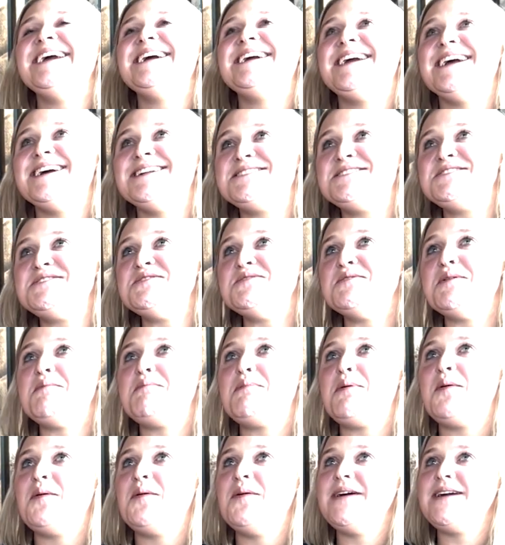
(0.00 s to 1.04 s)
It gets to a
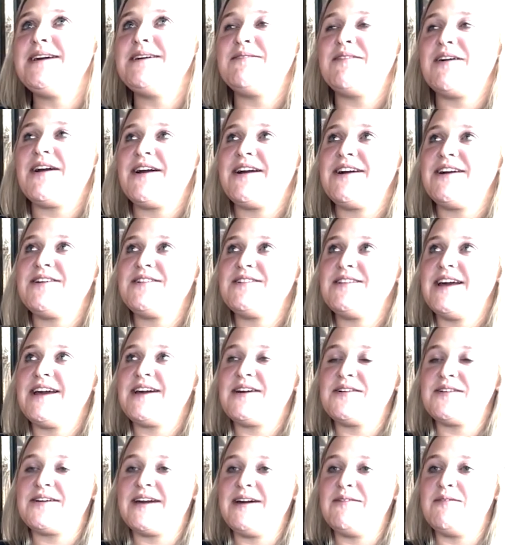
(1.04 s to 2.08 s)
point where you're like,
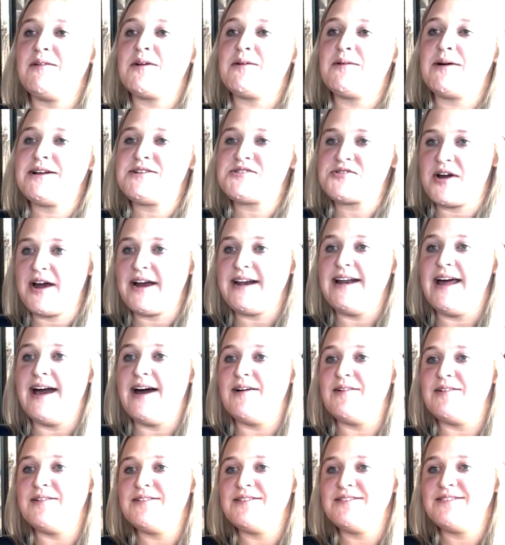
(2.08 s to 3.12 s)
okay, what do I try
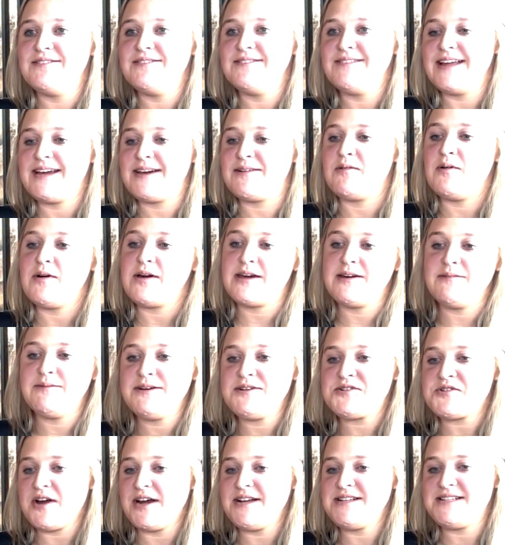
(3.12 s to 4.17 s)
now? Like what can we
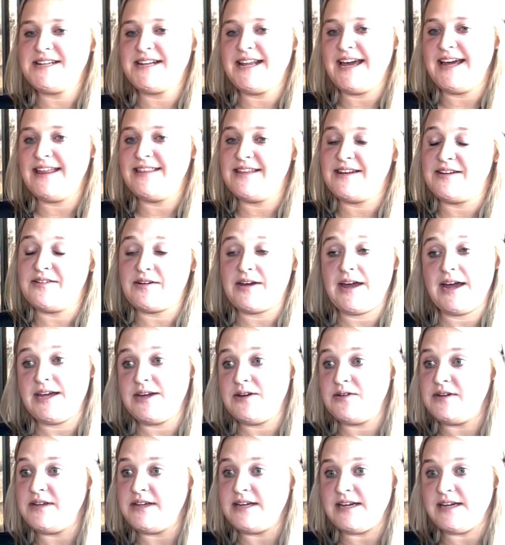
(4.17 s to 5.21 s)
try today that'll get
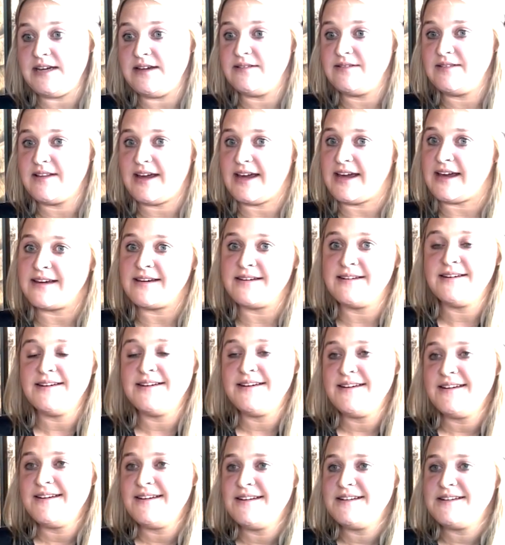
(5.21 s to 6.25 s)
you to eat? Like,
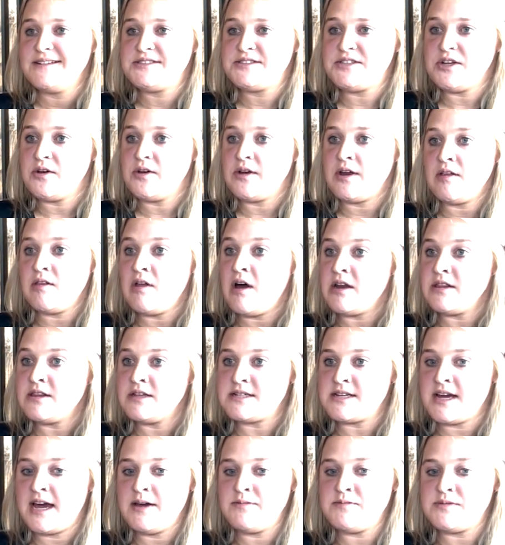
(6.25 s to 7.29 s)
so, and a lot of the
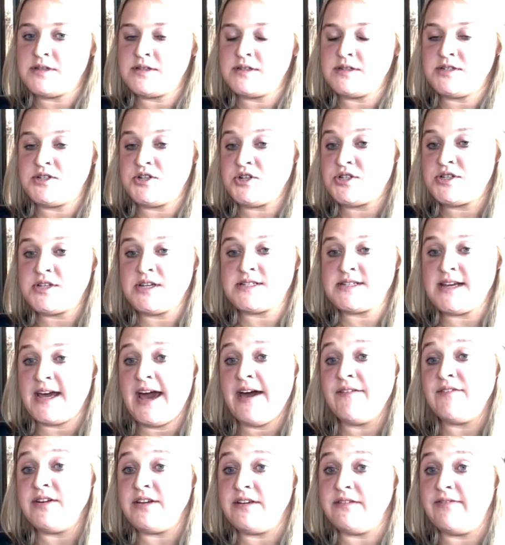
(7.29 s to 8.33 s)
times it just doesn't
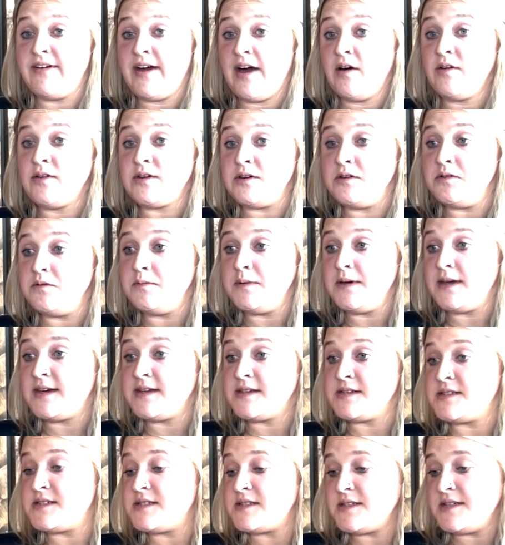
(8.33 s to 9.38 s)
have any value
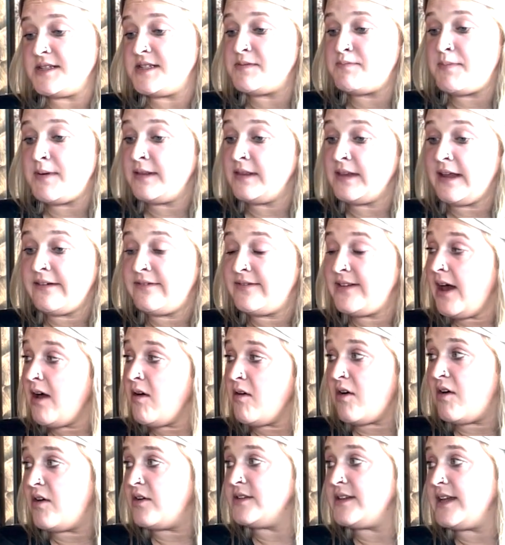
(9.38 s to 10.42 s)
because it's been left out
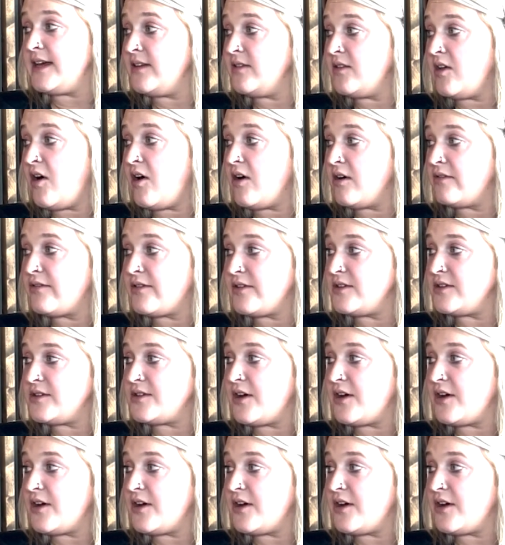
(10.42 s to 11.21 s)
all day long for the